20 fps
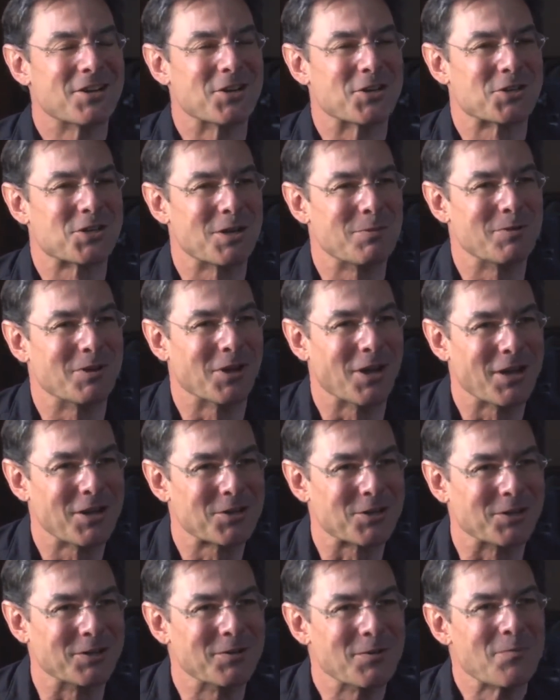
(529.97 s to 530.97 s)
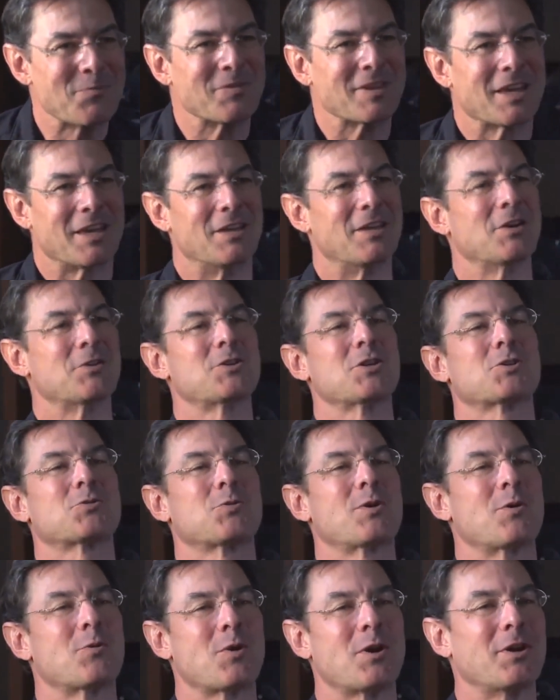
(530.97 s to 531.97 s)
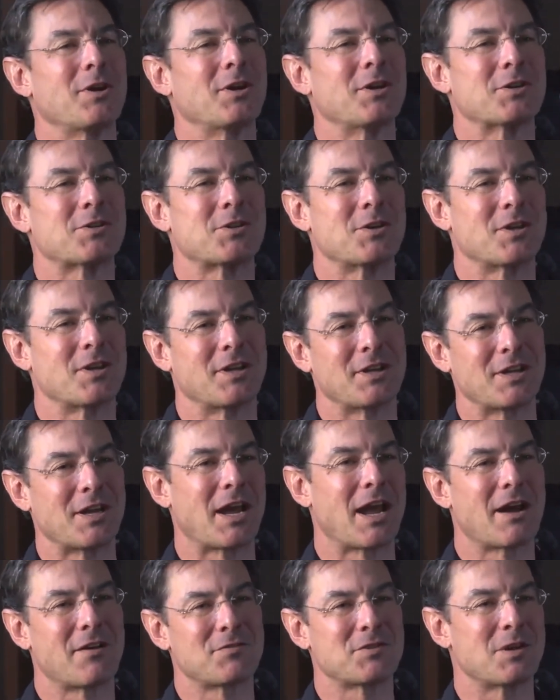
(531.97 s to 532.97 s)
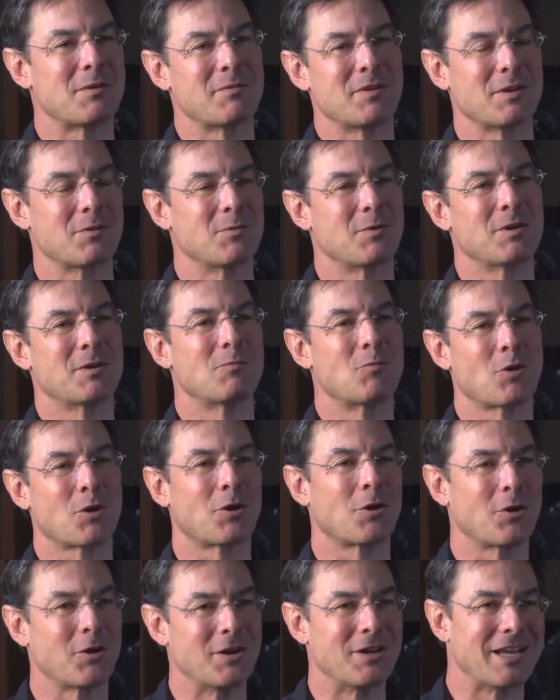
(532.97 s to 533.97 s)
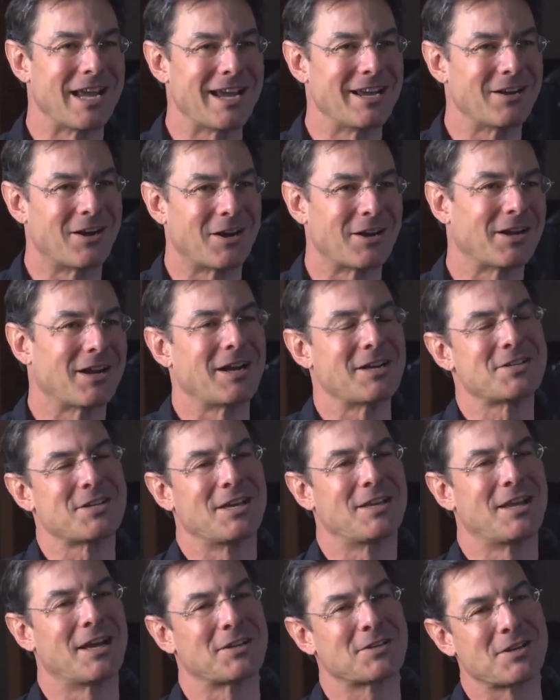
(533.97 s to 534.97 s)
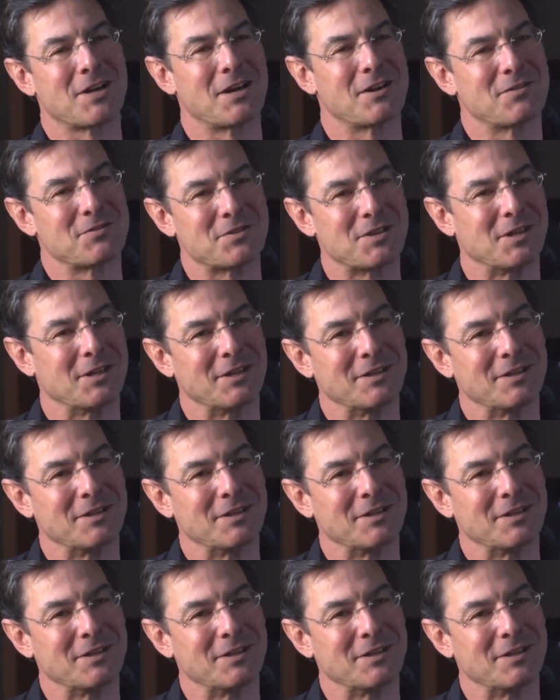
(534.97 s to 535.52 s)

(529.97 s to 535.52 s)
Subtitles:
to the simulation and they're just rerunning it so that they have something with a more current date on it, I say that's kind of